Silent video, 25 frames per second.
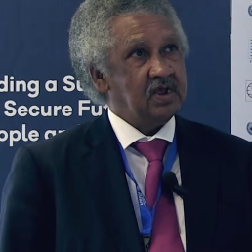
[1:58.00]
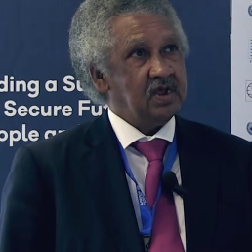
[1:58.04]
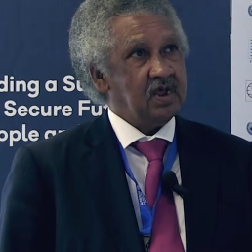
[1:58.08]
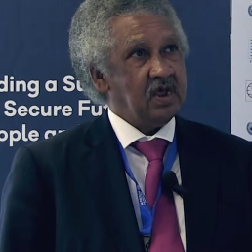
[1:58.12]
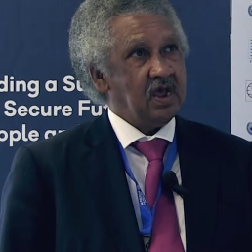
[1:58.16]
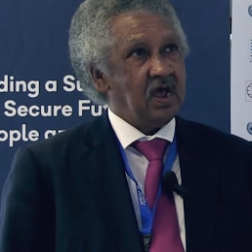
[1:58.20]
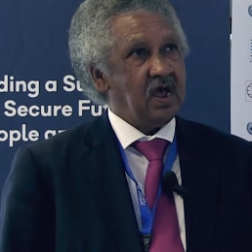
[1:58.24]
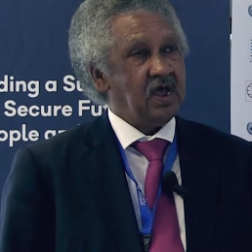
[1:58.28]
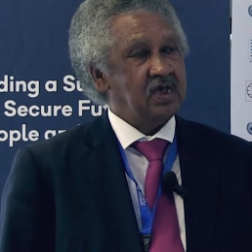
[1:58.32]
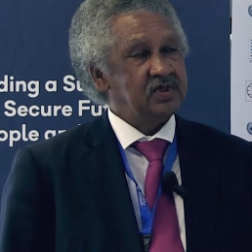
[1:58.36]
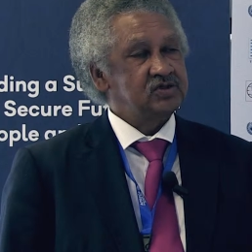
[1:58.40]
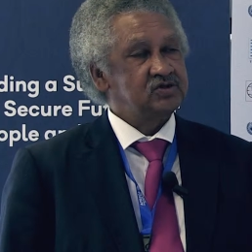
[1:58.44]

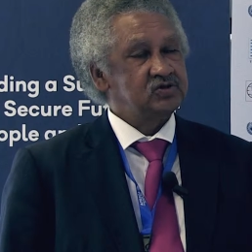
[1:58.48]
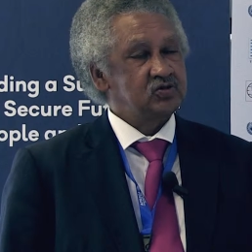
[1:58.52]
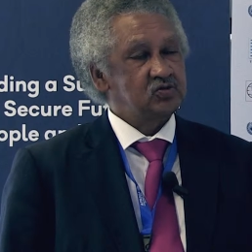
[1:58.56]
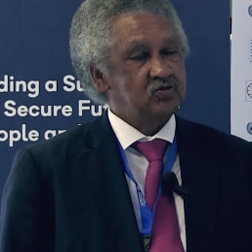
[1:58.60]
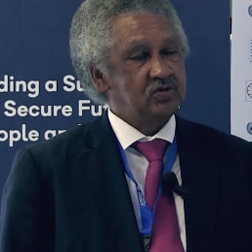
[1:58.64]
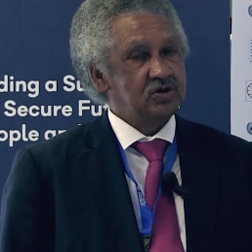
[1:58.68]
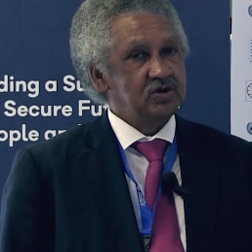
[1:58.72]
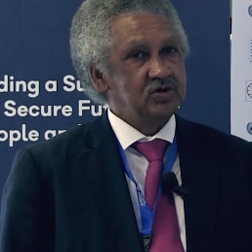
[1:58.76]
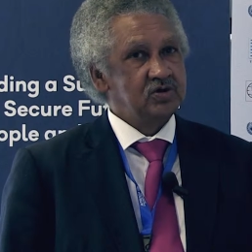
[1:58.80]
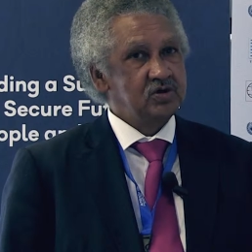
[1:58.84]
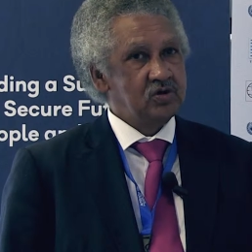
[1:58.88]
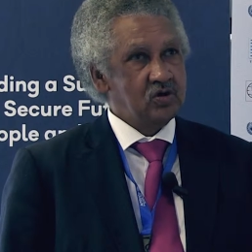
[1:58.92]
As you
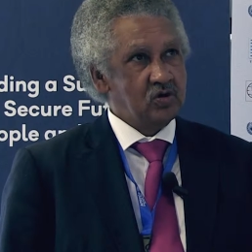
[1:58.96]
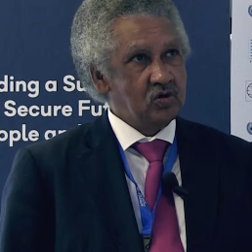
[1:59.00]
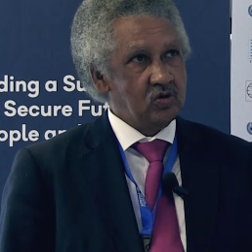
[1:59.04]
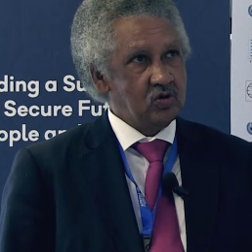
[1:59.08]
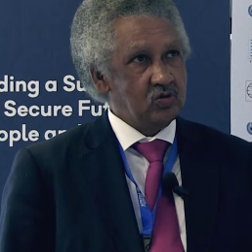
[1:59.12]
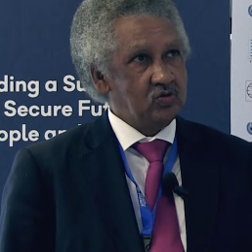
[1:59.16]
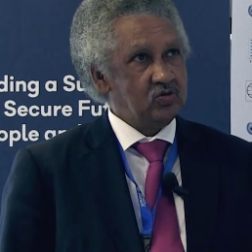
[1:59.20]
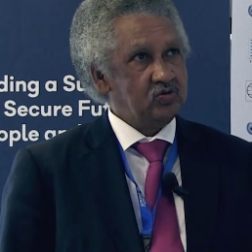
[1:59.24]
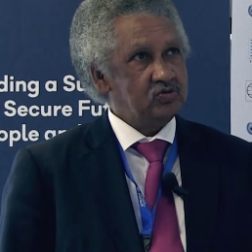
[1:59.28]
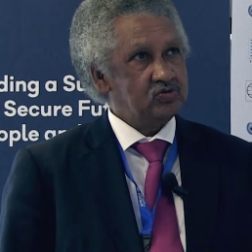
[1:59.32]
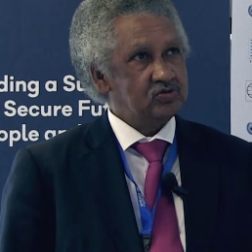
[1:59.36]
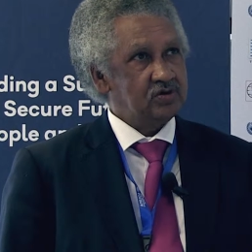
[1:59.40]
will
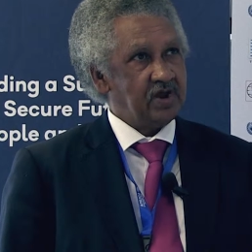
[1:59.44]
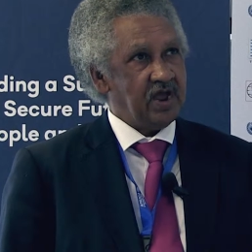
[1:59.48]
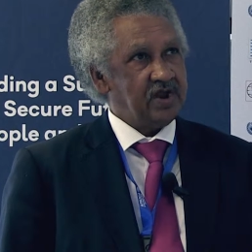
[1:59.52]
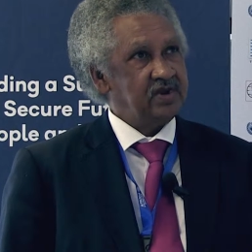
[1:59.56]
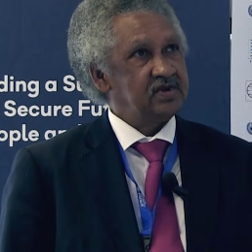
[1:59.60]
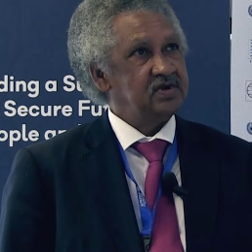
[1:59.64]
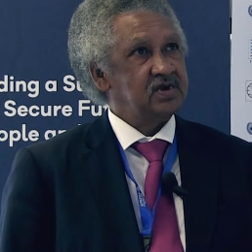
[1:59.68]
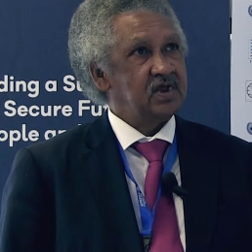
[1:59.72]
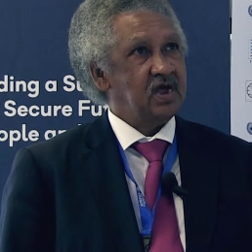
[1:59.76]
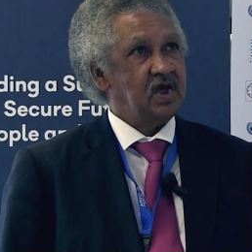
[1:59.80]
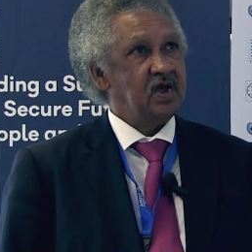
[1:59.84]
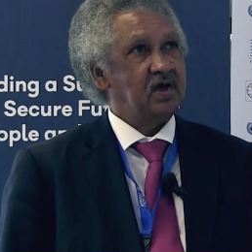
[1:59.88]
know,
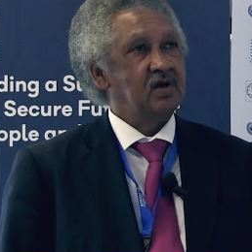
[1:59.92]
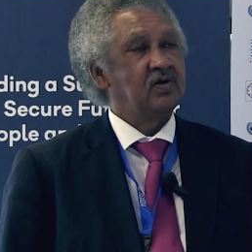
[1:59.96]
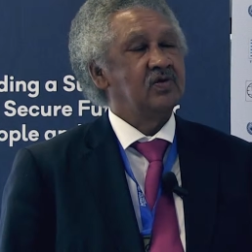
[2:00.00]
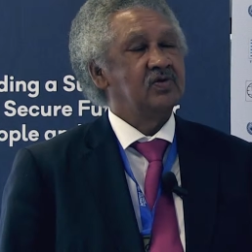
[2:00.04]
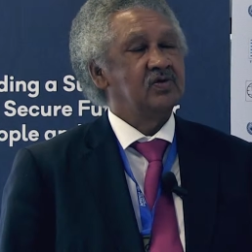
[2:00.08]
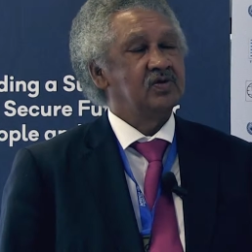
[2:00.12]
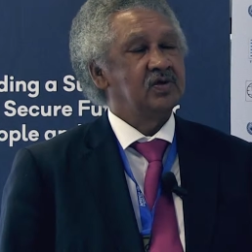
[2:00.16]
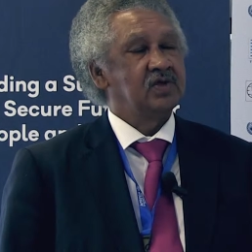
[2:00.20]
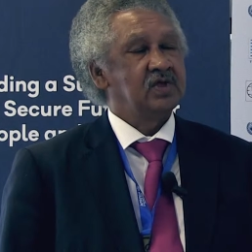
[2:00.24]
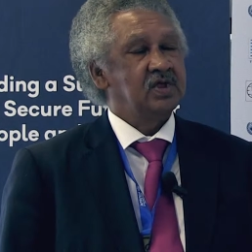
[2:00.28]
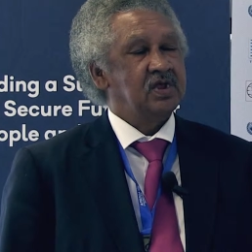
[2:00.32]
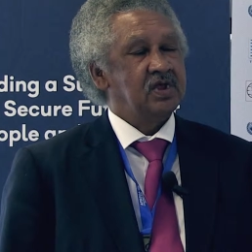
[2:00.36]
right
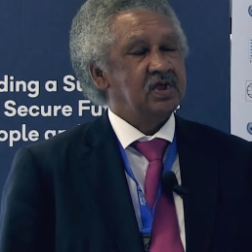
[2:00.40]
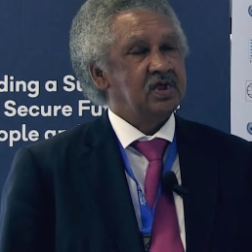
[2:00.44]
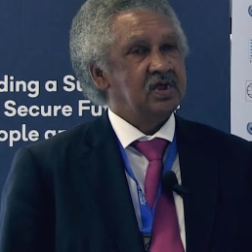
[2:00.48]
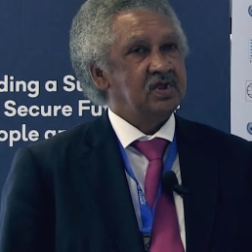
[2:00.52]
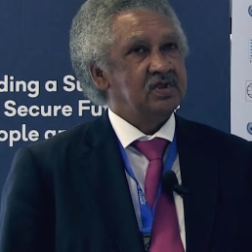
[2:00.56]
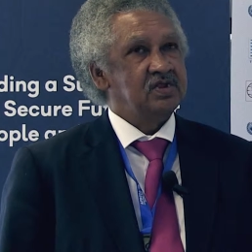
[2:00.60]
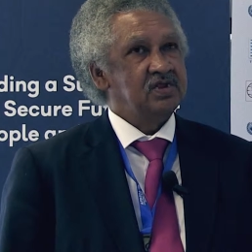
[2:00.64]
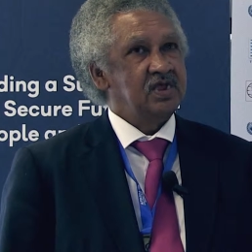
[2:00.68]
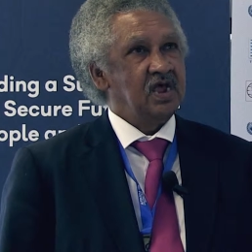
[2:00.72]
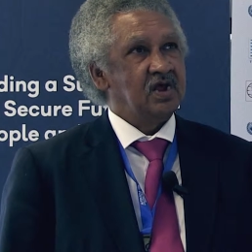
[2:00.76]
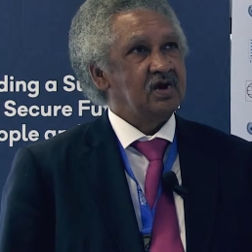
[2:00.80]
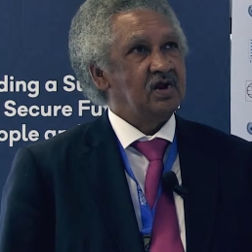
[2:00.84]
now,
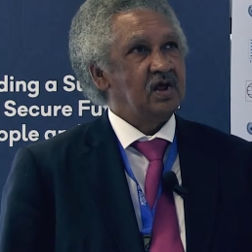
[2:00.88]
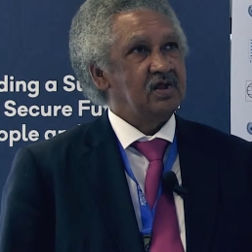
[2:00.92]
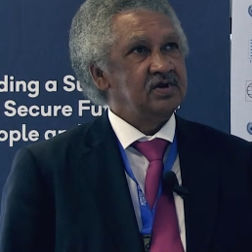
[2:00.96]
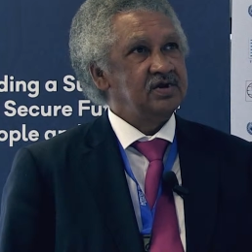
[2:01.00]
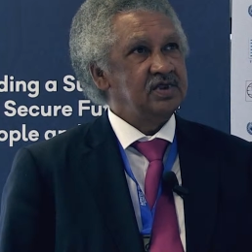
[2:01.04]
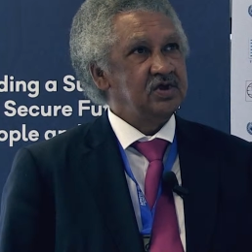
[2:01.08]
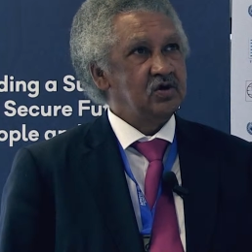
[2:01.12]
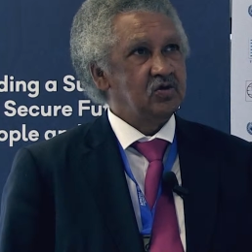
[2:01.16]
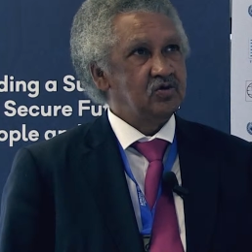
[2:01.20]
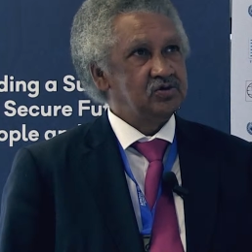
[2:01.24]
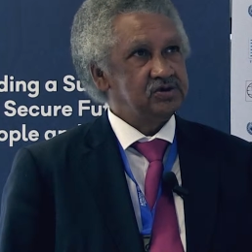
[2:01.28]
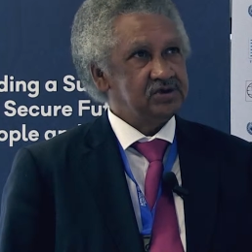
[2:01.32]
there are
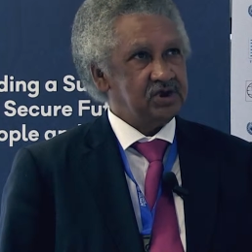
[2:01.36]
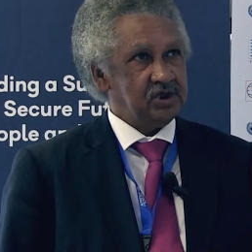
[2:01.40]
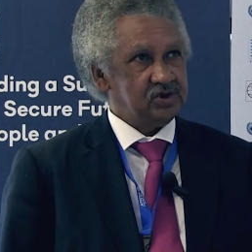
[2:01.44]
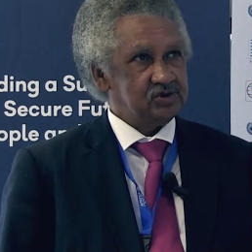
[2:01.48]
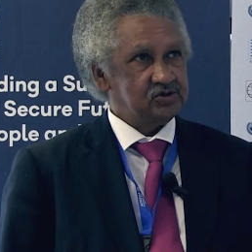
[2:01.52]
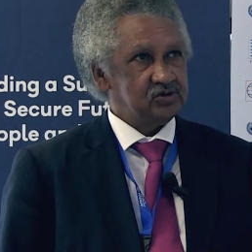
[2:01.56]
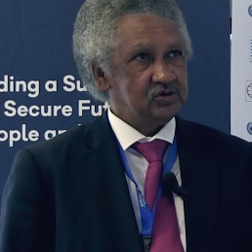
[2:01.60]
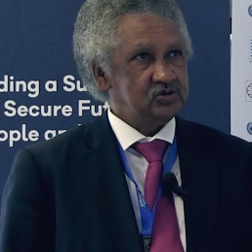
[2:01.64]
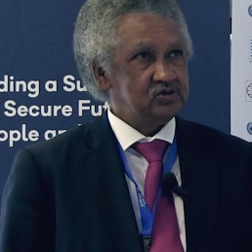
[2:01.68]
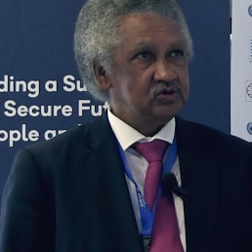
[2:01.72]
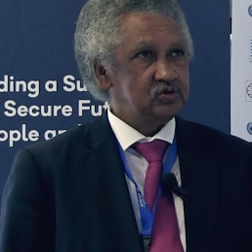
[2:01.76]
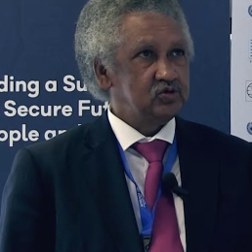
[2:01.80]

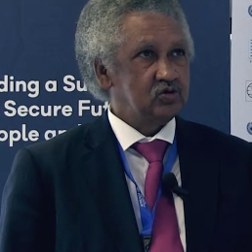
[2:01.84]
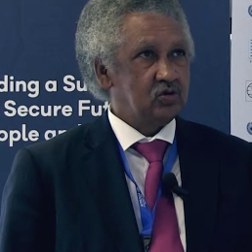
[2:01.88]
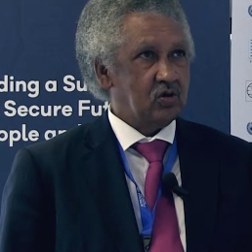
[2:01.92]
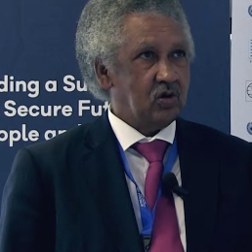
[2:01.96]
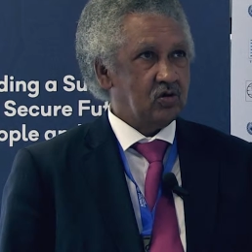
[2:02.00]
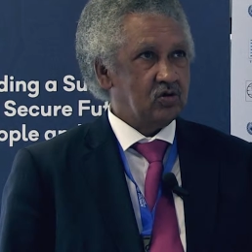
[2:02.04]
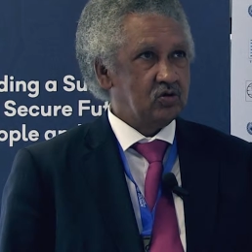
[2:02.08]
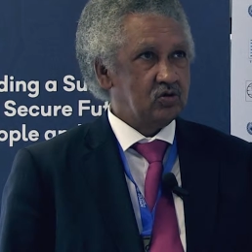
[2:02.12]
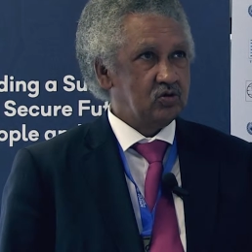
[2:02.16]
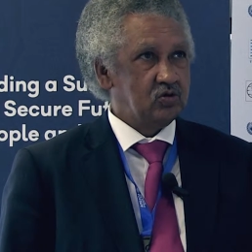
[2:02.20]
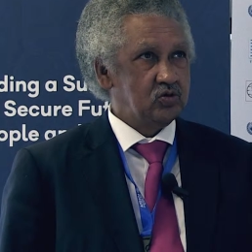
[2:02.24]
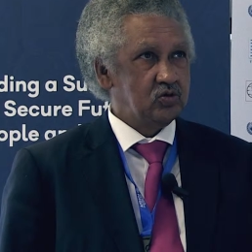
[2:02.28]
negotiations to
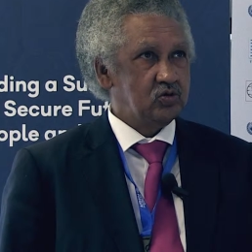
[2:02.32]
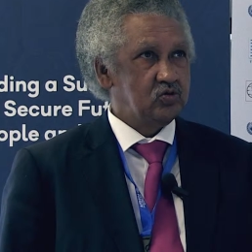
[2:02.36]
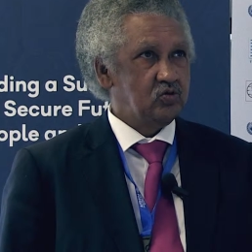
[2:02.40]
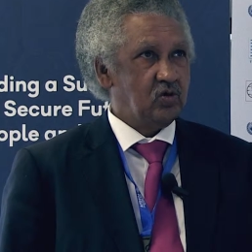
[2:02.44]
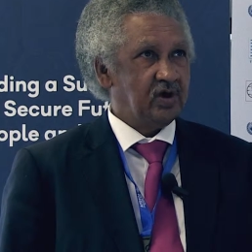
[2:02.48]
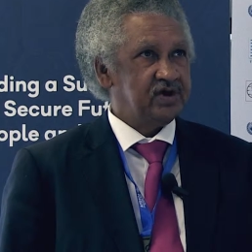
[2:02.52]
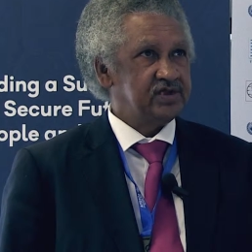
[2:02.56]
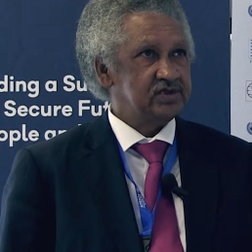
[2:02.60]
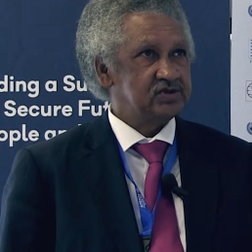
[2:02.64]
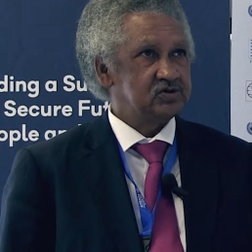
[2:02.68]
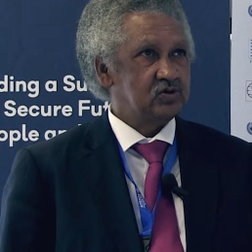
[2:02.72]
conclude what is